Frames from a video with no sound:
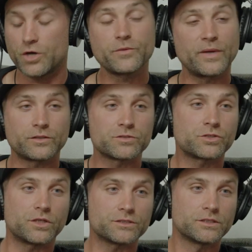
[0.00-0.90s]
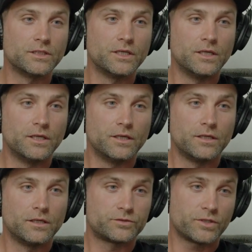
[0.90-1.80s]
hard to make those calls.
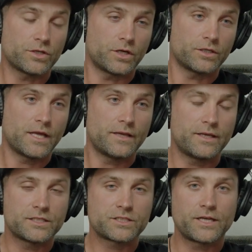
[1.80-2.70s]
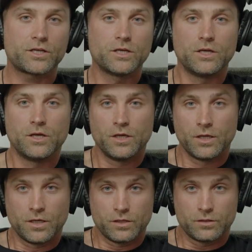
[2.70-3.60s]
It's really hard. And then it's like
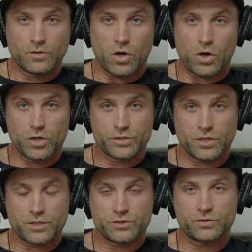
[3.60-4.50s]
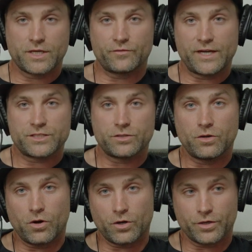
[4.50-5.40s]
hard to also then race
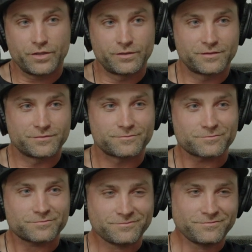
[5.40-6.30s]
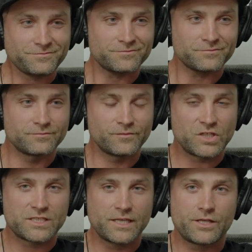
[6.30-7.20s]
hard,
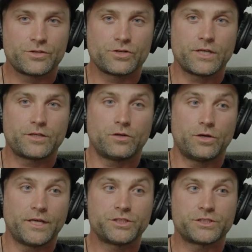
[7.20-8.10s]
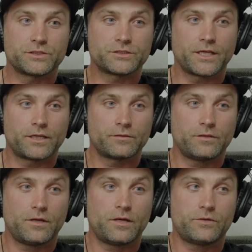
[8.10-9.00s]
because like then you're like on eggshells, like,
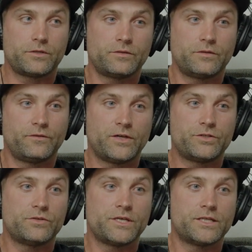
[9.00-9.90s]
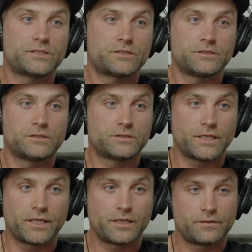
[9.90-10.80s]
what if I do this? And
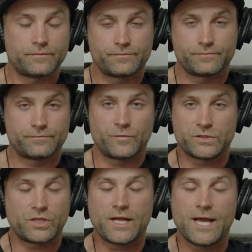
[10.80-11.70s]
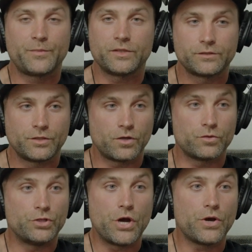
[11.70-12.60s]
it's like, what's gonna happen? You
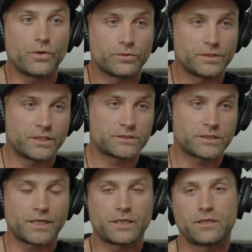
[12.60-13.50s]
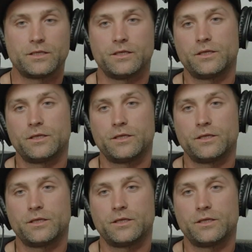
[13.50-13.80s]
don't know. And it's like,